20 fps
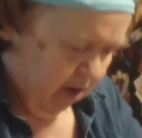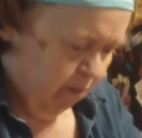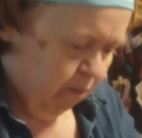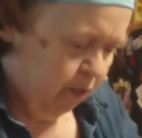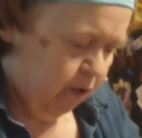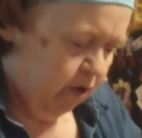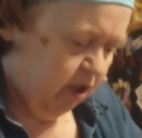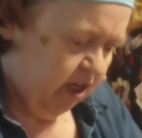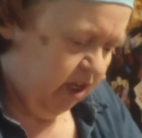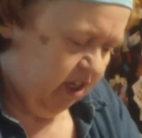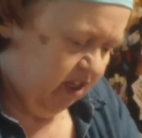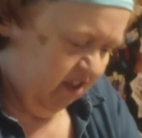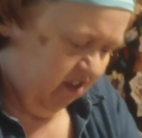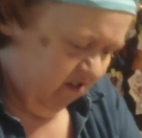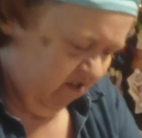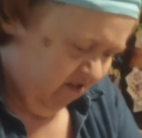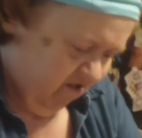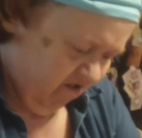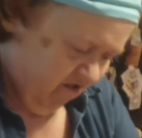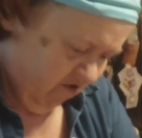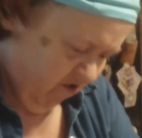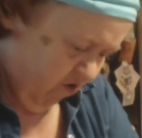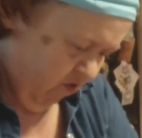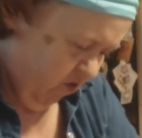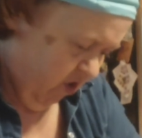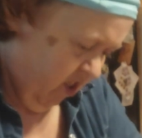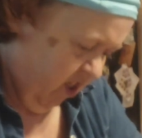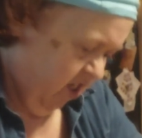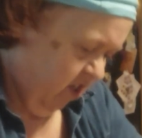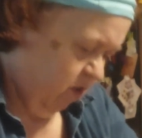and pull it. Pull
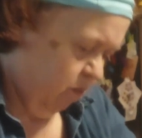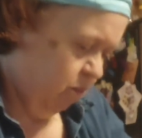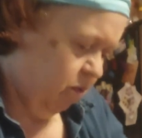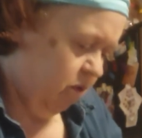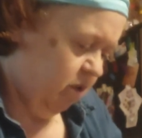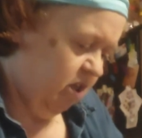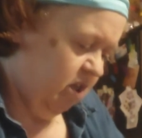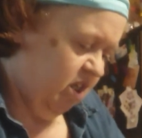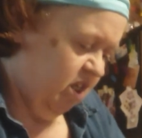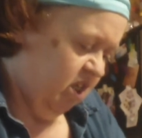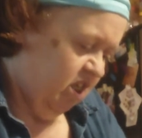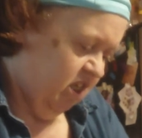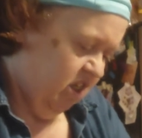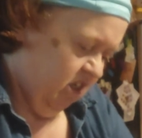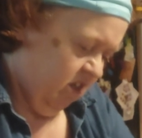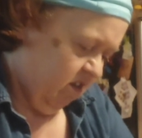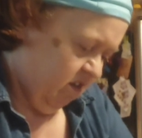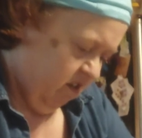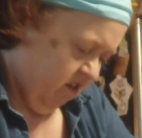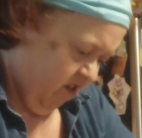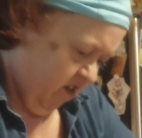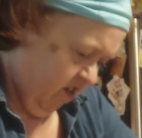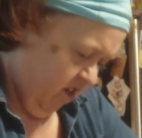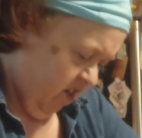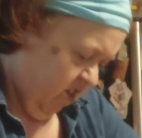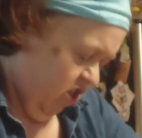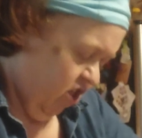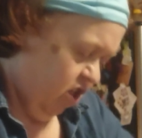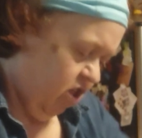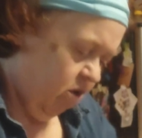the leaves, pull it.
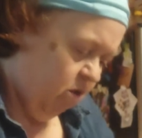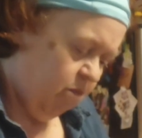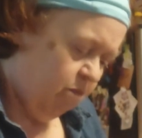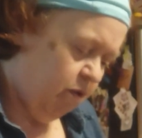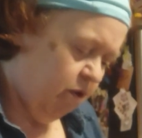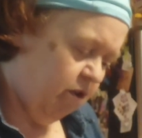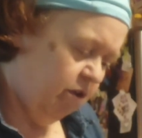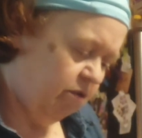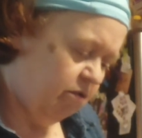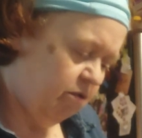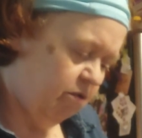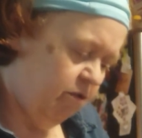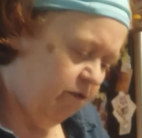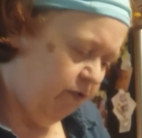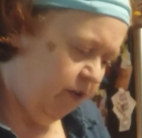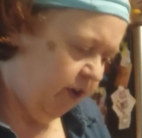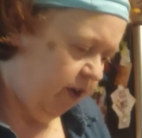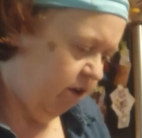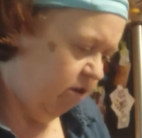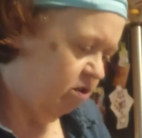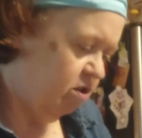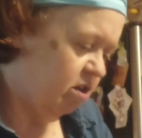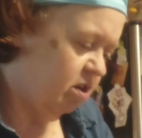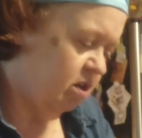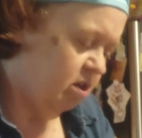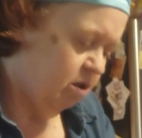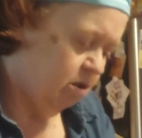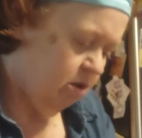Just don't pull it through your fingers.